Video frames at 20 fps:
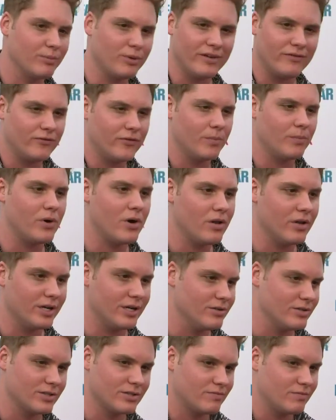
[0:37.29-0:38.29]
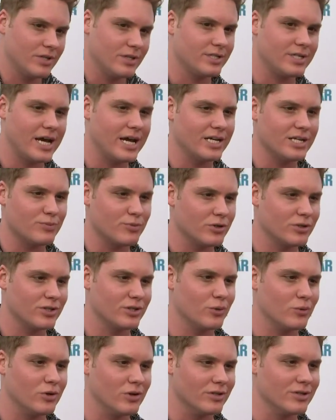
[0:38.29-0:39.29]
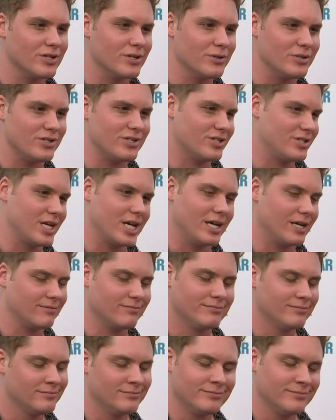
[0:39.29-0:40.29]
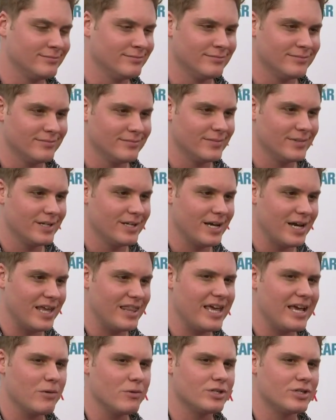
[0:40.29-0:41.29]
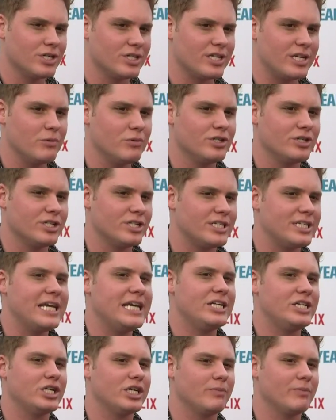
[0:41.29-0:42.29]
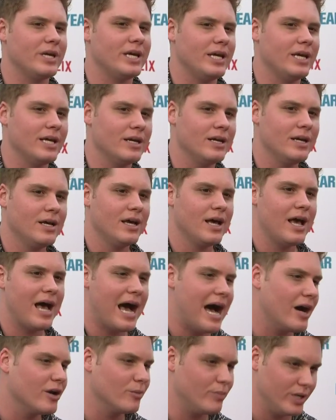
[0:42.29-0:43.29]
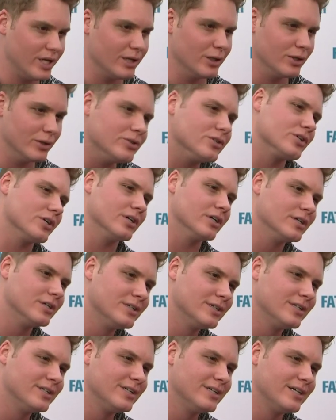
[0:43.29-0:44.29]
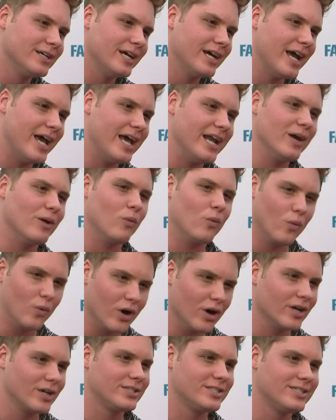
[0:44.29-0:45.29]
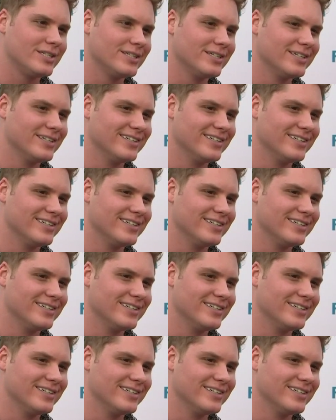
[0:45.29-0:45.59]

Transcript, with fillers: I played football and I was the tiniest person in the world. So it was just like I think it was just he was just teaching me how to be a loser, and it worked.